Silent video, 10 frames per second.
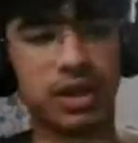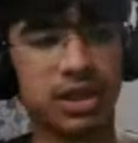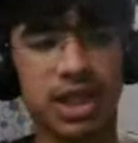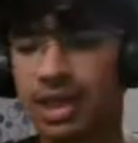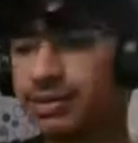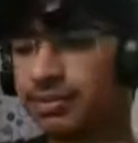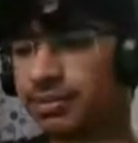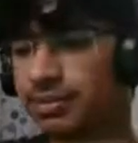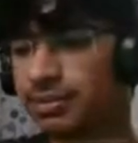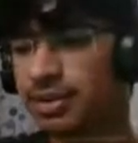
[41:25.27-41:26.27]
So we'll start.
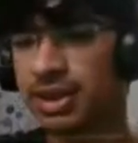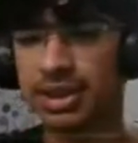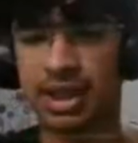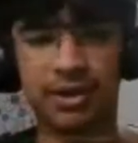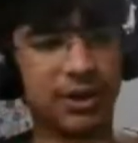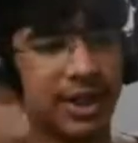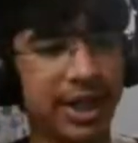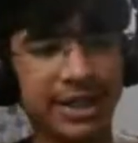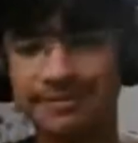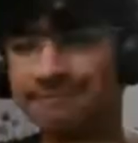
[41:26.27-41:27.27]
Everyone
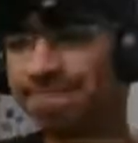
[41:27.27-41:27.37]
ready?